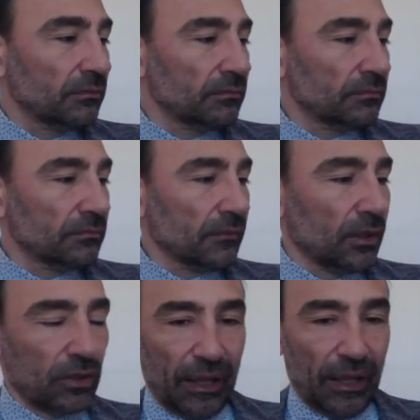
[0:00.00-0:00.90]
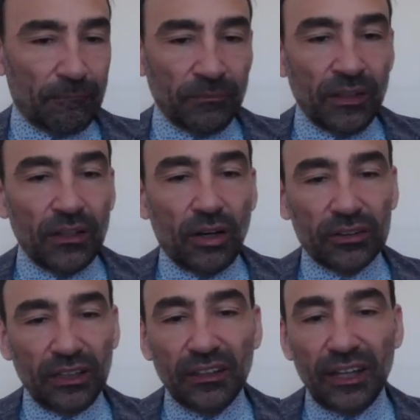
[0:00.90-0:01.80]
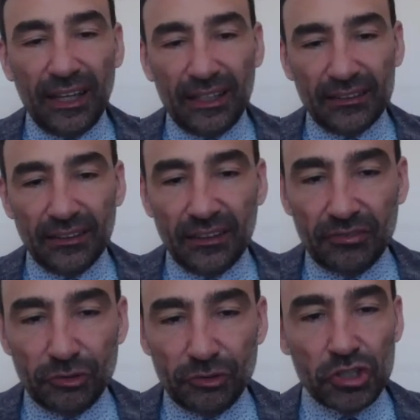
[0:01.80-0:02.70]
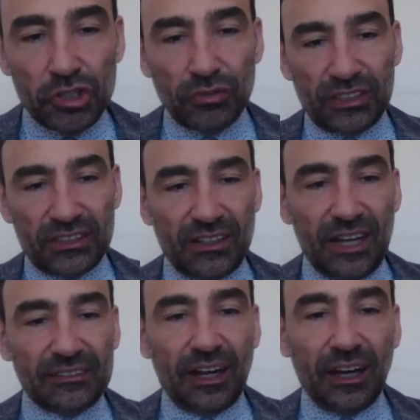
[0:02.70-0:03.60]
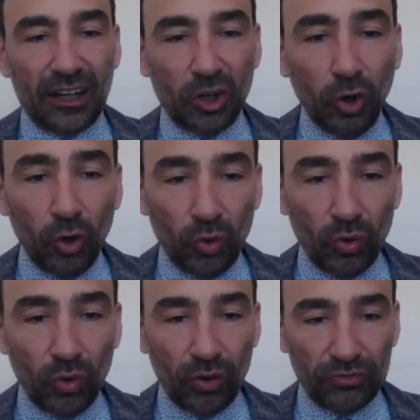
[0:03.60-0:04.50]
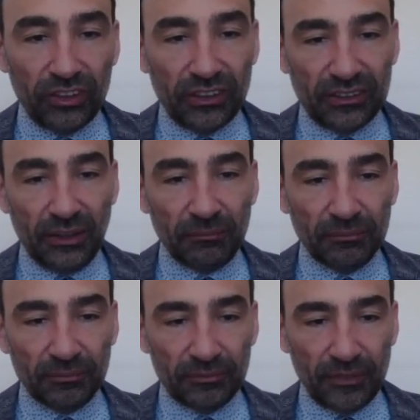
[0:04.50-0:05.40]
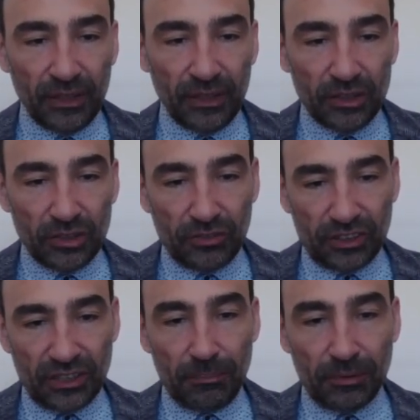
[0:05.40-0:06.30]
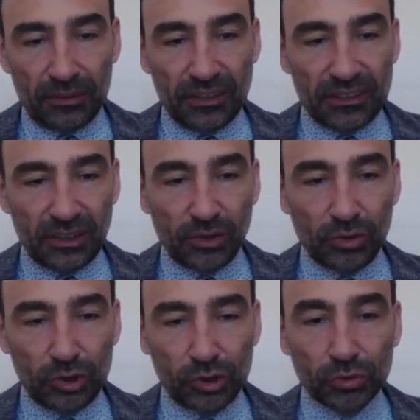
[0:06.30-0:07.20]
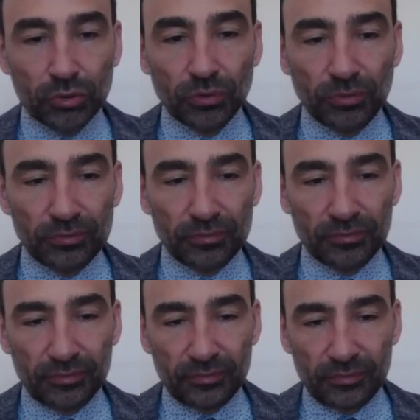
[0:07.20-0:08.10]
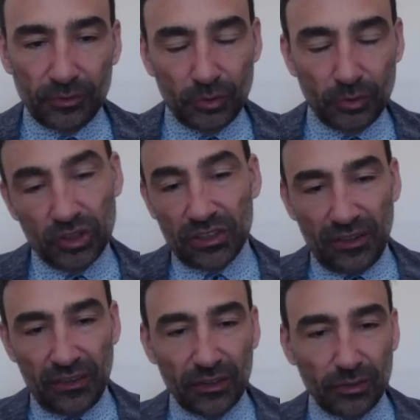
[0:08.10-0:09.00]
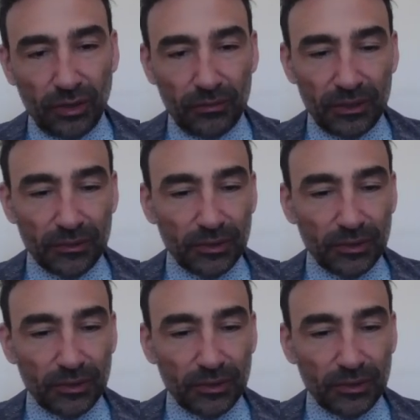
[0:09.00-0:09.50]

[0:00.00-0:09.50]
Okay, on the other hand, if you wish to extract a row of data, so for example this row 2, which is the third one by the way,